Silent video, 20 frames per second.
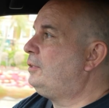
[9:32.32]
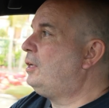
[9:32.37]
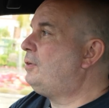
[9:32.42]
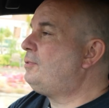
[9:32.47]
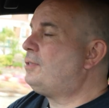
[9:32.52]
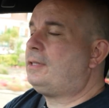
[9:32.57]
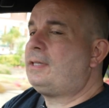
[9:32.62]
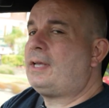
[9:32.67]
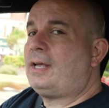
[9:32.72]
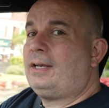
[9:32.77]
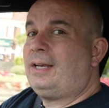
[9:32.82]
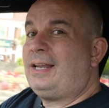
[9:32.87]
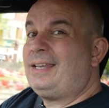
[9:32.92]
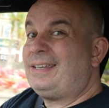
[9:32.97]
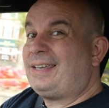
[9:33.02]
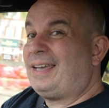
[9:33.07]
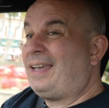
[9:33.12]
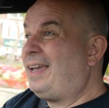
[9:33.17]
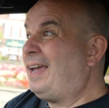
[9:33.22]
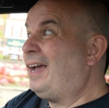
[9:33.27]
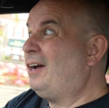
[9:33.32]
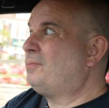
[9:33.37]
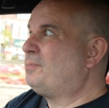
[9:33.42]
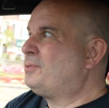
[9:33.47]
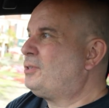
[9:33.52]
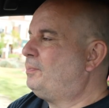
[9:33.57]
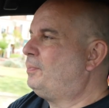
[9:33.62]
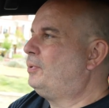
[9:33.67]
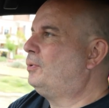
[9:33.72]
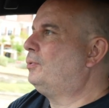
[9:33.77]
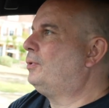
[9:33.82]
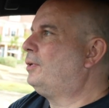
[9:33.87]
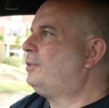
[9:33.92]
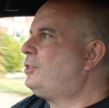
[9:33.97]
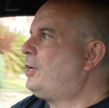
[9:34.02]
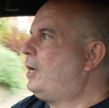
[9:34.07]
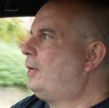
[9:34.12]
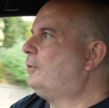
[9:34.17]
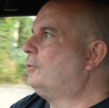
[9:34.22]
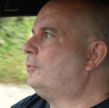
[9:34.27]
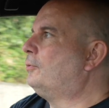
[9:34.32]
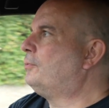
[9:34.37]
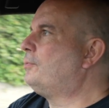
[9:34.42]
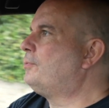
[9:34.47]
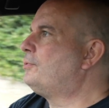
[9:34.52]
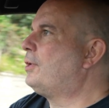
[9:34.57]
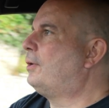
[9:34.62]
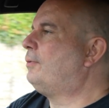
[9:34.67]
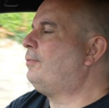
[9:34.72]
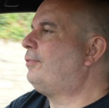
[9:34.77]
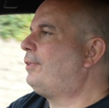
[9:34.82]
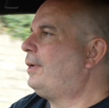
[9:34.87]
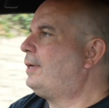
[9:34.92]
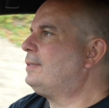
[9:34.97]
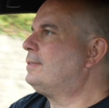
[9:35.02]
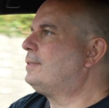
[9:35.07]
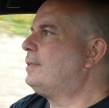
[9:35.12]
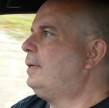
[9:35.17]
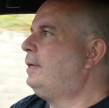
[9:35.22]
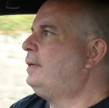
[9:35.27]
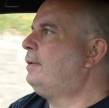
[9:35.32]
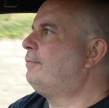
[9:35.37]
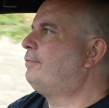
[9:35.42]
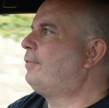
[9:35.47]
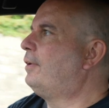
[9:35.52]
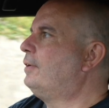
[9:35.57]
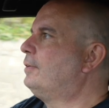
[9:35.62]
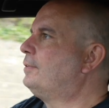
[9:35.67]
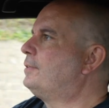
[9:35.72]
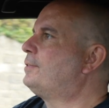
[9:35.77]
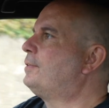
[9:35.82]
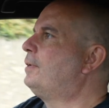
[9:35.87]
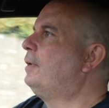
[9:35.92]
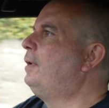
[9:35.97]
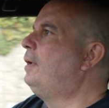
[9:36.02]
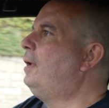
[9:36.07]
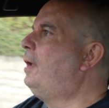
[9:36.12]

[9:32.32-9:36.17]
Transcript: Using that link helps support the channel, so thanks in advance.